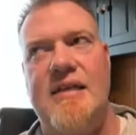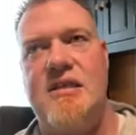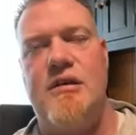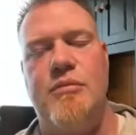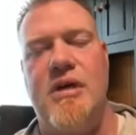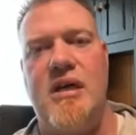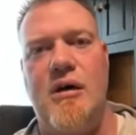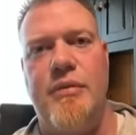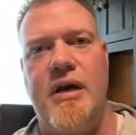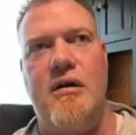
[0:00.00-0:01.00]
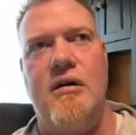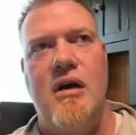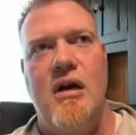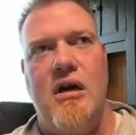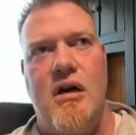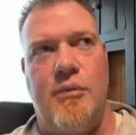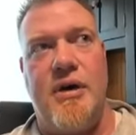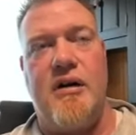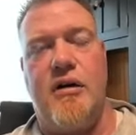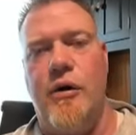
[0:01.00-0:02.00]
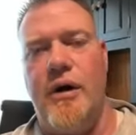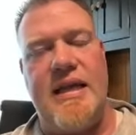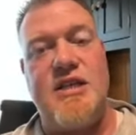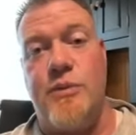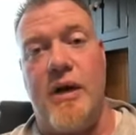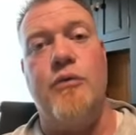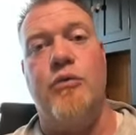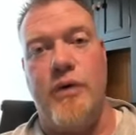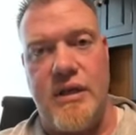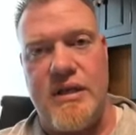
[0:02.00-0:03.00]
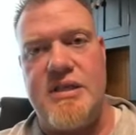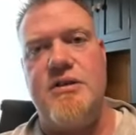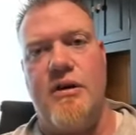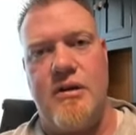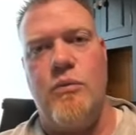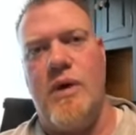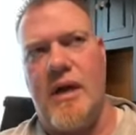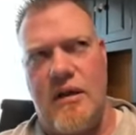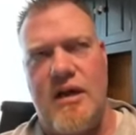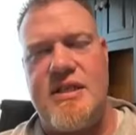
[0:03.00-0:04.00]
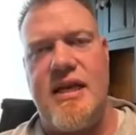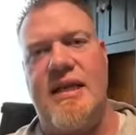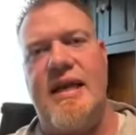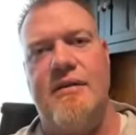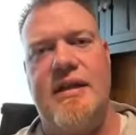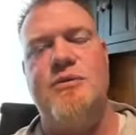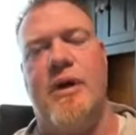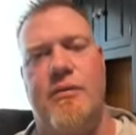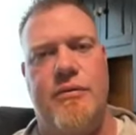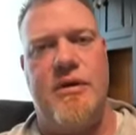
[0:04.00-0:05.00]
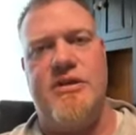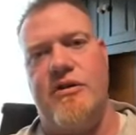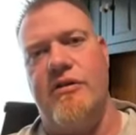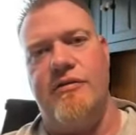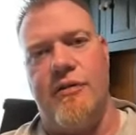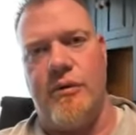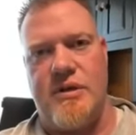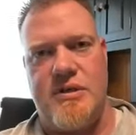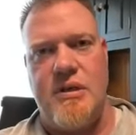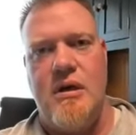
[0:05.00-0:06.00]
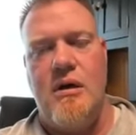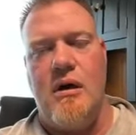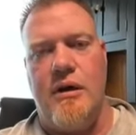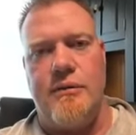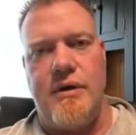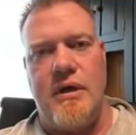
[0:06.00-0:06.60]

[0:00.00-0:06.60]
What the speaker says: that's going to be a better go. And that's when I really started. When I lost that account, that's when I really started to focus on the